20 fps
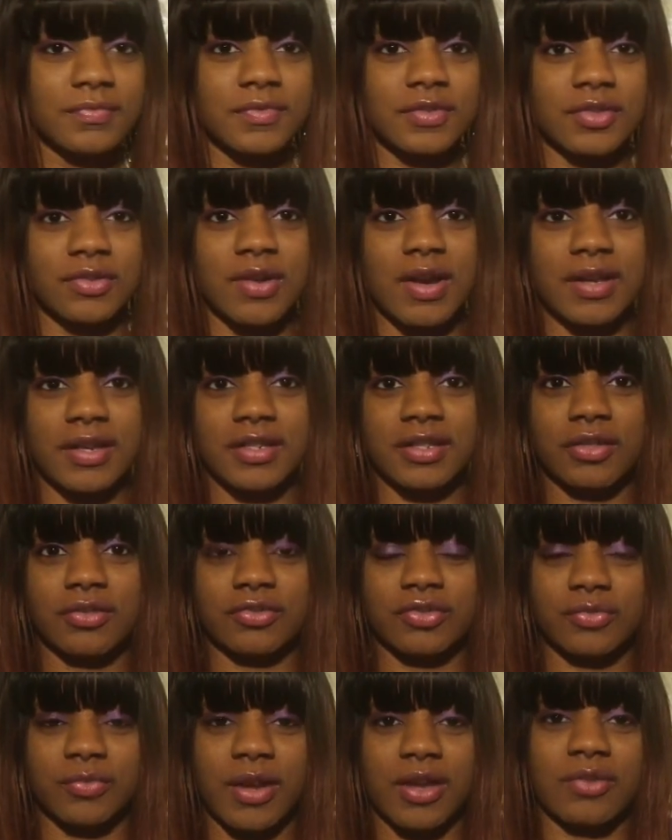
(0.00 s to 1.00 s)
So I get
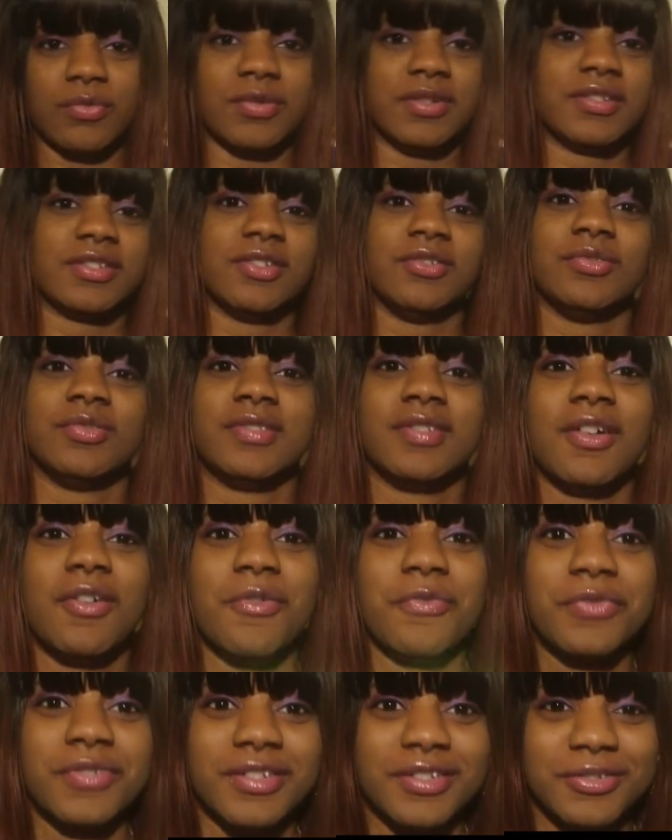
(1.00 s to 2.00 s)
closer right quick so you can
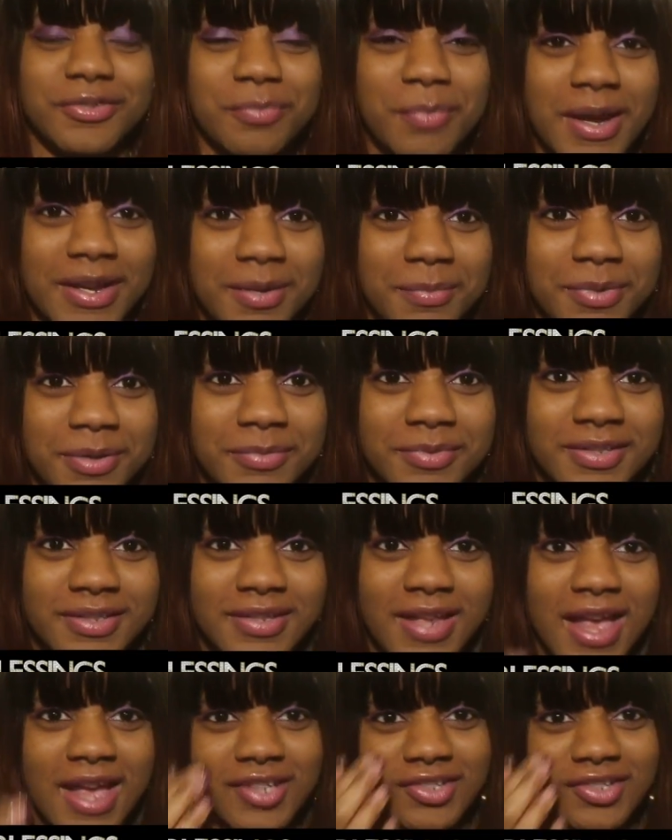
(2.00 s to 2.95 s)
hopefully, you might not be able to see the